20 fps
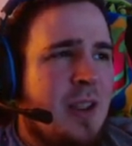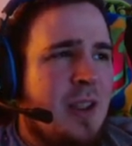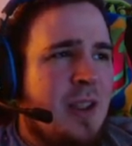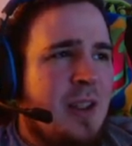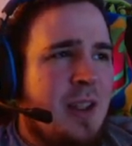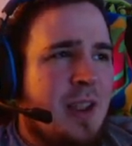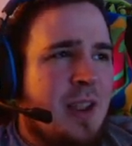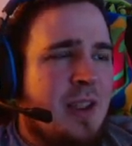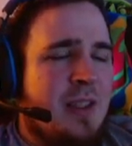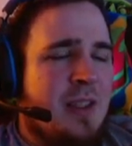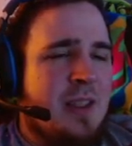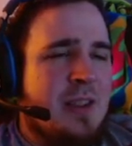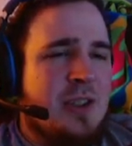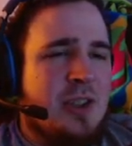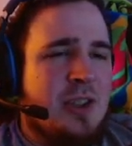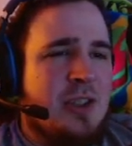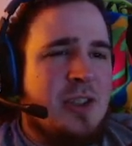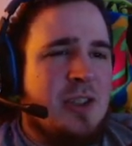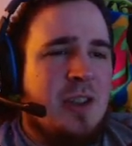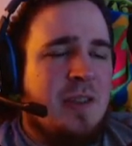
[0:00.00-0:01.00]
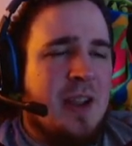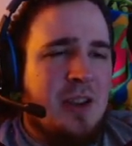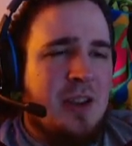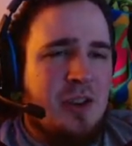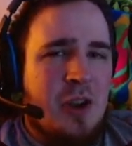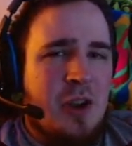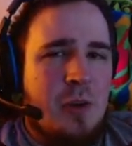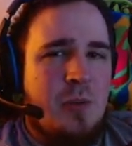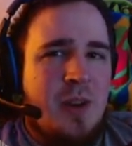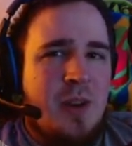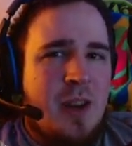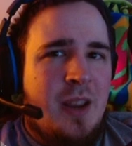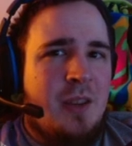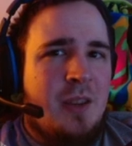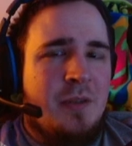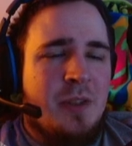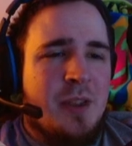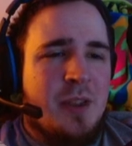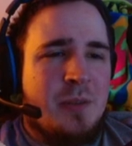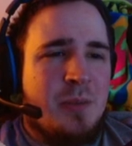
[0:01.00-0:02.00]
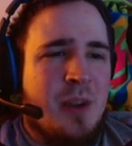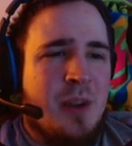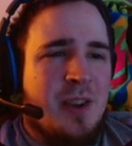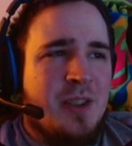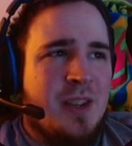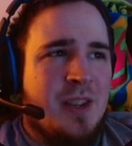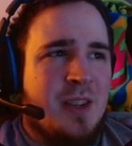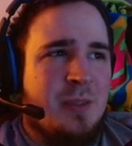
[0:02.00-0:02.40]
Like that's just stuff I don't need for this project,